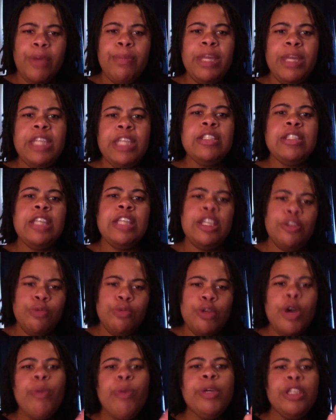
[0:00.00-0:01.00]
business and
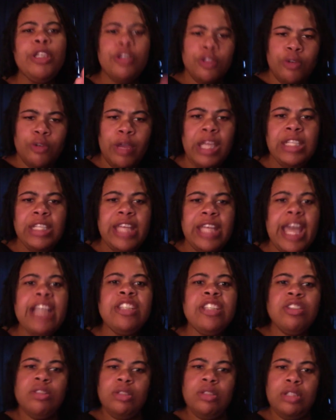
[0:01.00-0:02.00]
you know what your
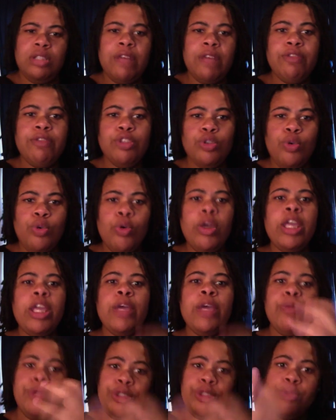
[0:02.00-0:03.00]
transactions and stuff is going
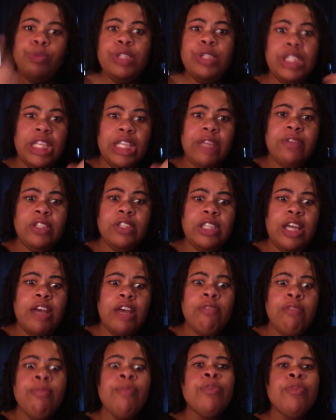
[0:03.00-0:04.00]
and when you receiving
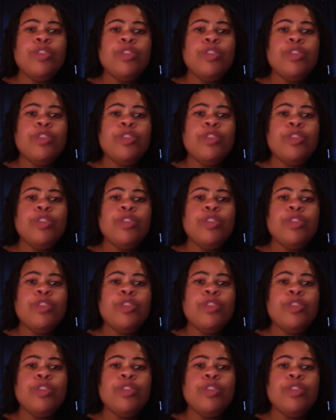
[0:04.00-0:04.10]
stuff